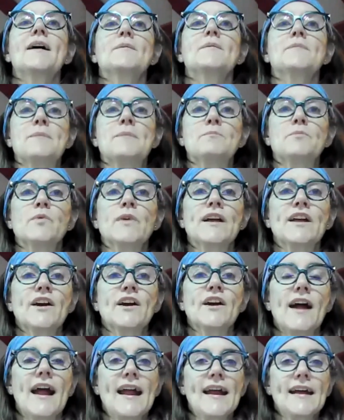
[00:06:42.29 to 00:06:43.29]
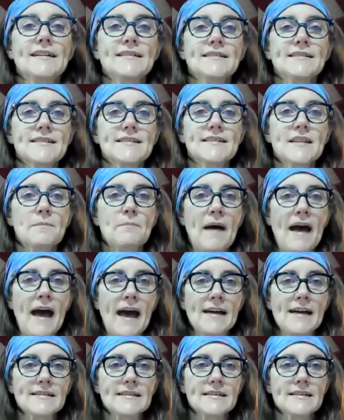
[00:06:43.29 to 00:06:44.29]
Then bring your hands to the
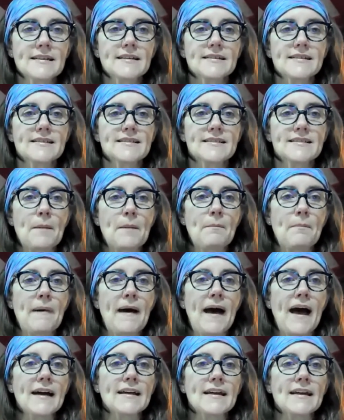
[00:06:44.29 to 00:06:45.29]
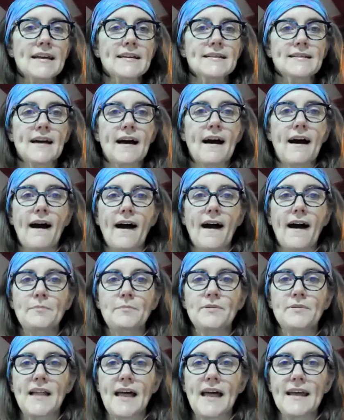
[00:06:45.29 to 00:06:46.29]
mat, step back into high
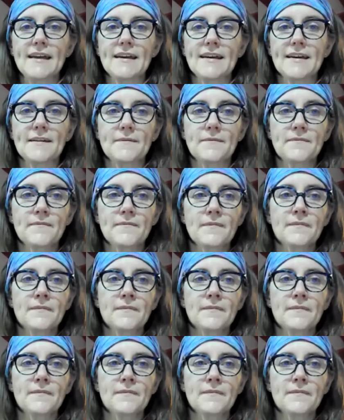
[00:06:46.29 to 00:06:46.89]
plank,